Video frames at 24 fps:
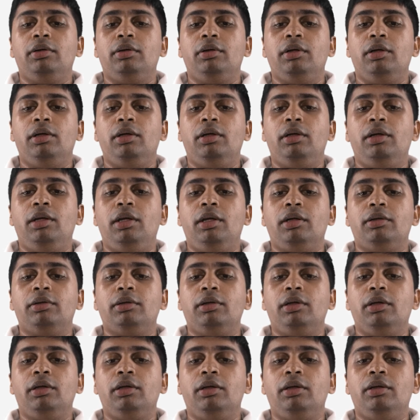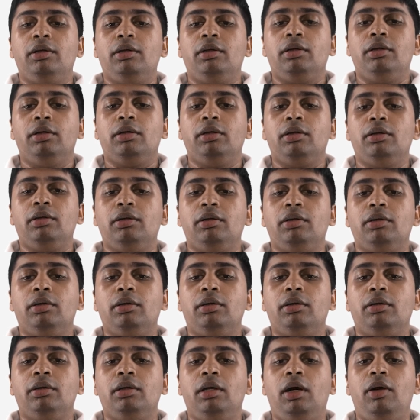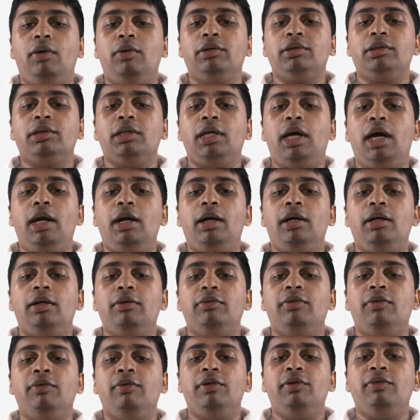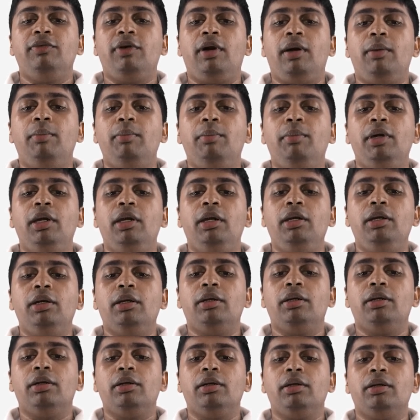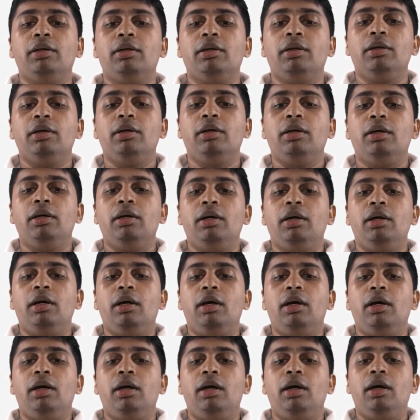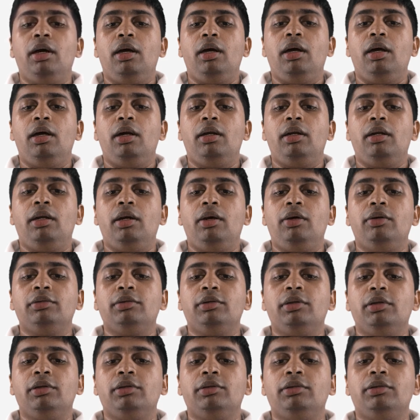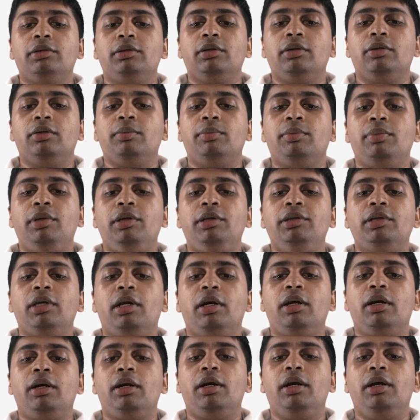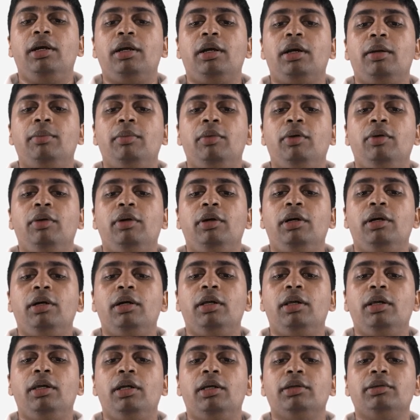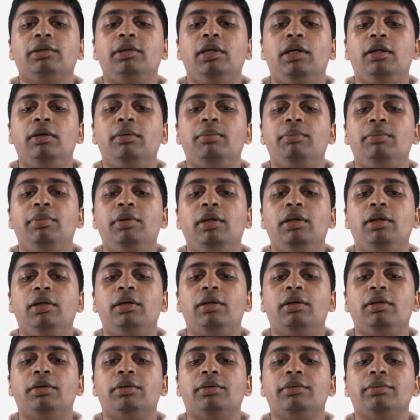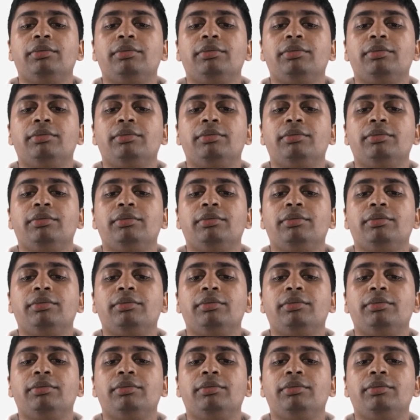it takes in, now it's 955 million, and now it says, please enter amount less than $1 billion.